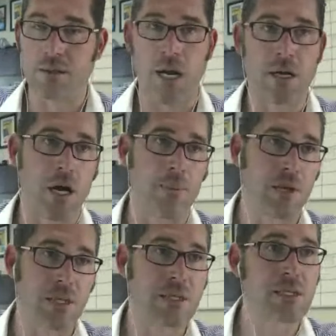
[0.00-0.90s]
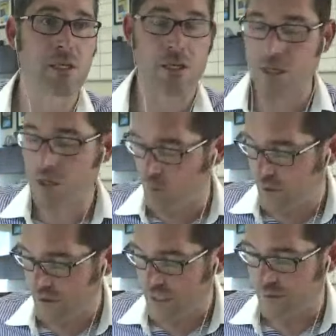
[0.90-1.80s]
.com, but it's, this is what
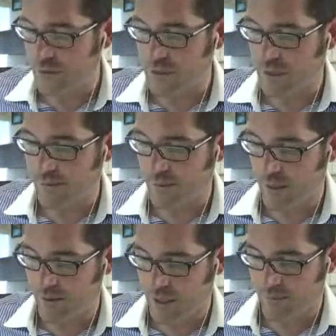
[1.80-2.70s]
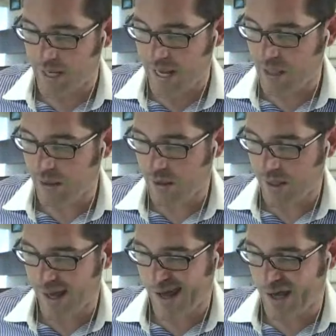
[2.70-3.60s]
you're typing. It's like it's typing L
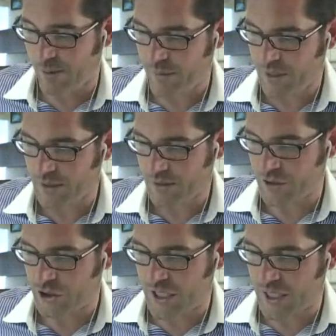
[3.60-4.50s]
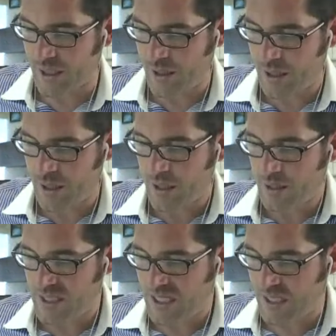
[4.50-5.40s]
M G
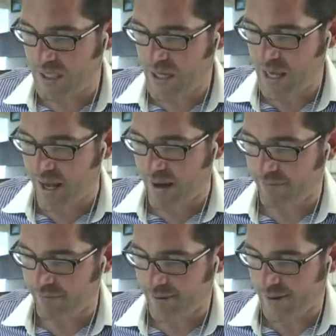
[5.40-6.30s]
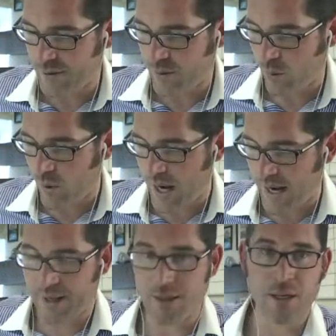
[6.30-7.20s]
T F
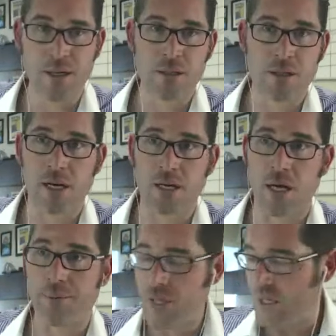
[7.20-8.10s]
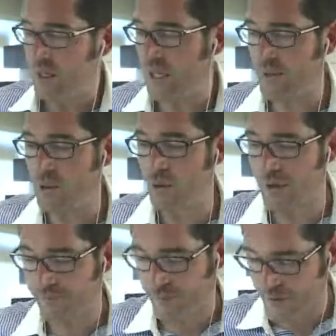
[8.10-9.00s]
Y. Dot com. Let me Google
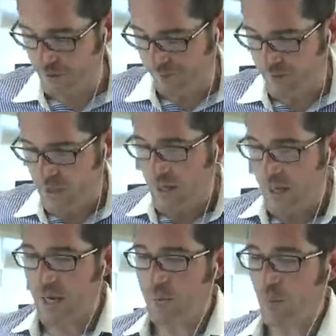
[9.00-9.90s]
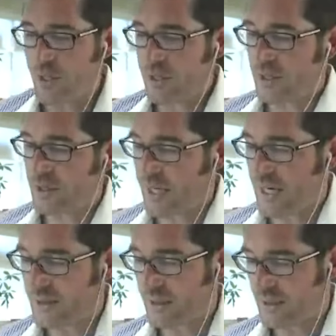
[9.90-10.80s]
that for you. Um, what it does,
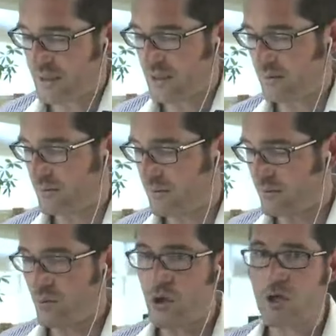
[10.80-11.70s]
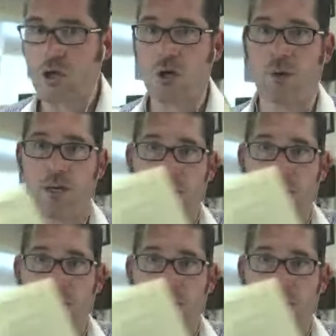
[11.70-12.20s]
guys, is it you can go in